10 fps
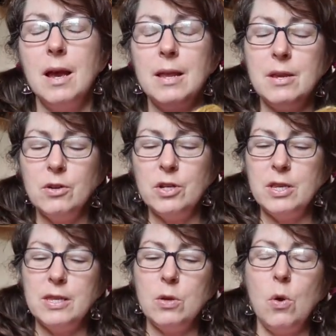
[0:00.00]
And they're
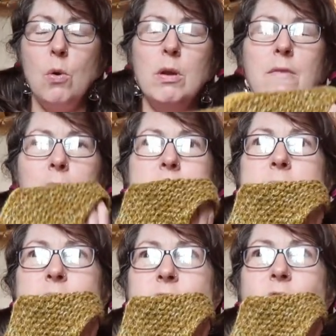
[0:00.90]
just so lovely.
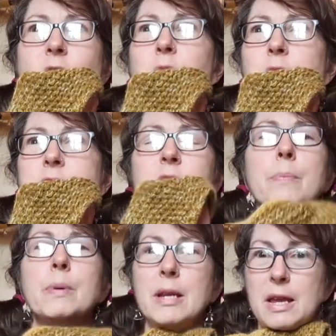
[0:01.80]
And they are
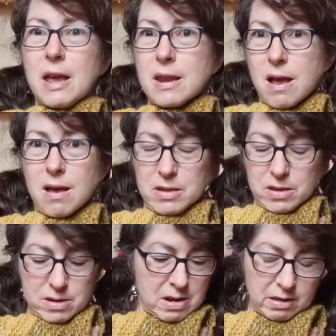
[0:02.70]
rustic, but again,
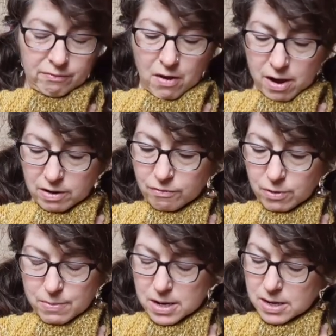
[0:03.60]
it's fine
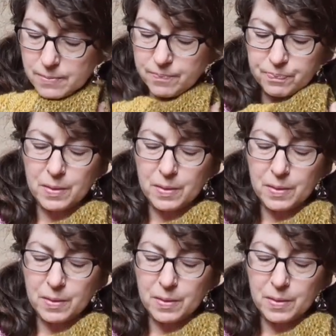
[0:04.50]
for me.